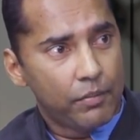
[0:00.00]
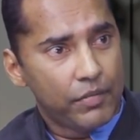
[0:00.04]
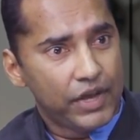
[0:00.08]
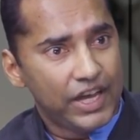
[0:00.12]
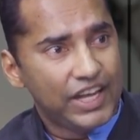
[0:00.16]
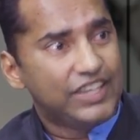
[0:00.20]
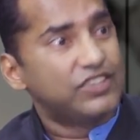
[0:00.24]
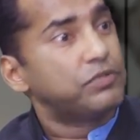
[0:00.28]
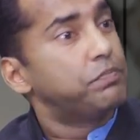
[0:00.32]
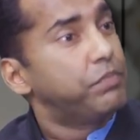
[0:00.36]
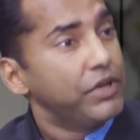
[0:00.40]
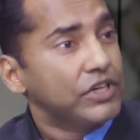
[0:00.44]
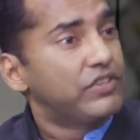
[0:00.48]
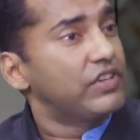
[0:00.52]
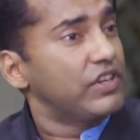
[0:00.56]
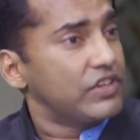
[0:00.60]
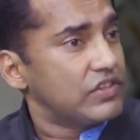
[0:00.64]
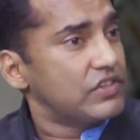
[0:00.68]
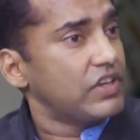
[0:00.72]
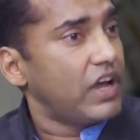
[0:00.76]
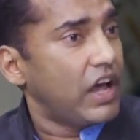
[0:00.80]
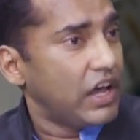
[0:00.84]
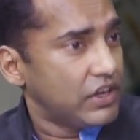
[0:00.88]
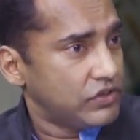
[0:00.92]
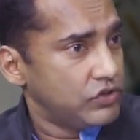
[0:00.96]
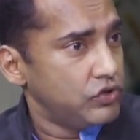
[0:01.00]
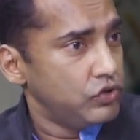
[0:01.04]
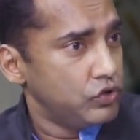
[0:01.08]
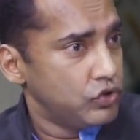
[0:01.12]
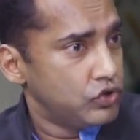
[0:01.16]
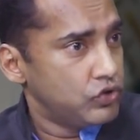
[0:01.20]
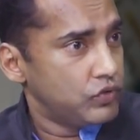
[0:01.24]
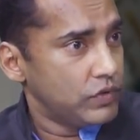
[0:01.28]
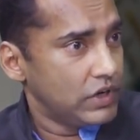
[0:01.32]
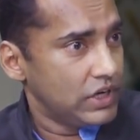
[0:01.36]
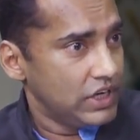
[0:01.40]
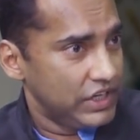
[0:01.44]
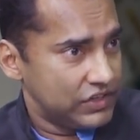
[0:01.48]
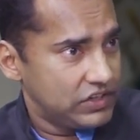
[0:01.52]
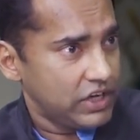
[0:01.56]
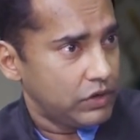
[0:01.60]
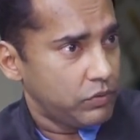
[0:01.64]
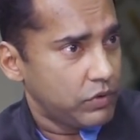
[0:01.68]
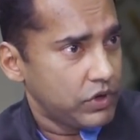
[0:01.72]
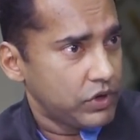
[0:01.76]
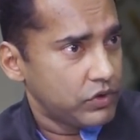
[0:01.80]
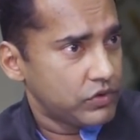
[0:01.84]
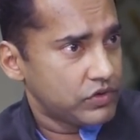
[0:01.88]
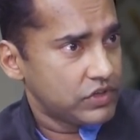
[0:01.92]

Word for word: It's business as usual. Is that what you're